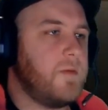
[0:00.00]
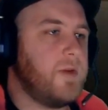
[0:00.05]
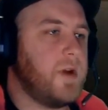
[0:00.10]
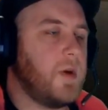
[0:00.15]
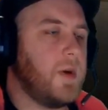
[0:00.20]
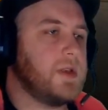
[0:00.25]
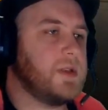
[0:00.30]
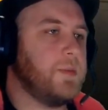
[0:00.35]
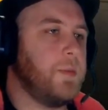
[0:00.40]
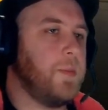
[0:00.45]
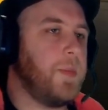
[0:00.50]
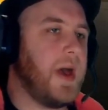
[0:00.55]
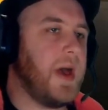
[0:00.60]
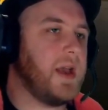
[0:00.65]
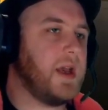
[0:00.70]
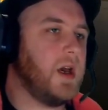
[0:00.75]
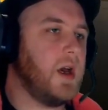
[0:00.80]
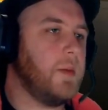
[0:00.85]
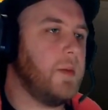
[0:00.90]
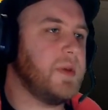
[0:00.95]
request
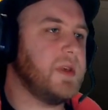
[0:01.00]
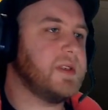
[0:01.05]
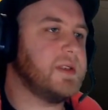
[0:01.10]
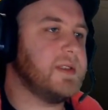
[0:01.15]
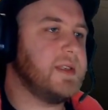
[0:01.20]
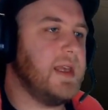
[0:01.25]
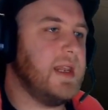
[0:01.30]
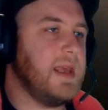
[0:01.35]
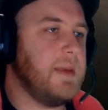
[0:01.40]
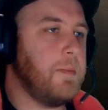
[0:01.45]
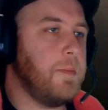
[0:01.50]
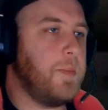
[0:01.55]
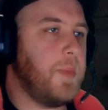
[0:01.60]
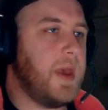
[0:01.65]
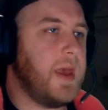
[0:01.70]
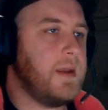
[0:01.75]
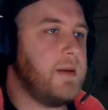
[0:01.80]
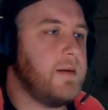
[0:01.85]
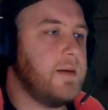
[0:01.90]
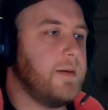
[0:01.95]
backup, you silly
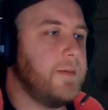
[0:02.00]
bin.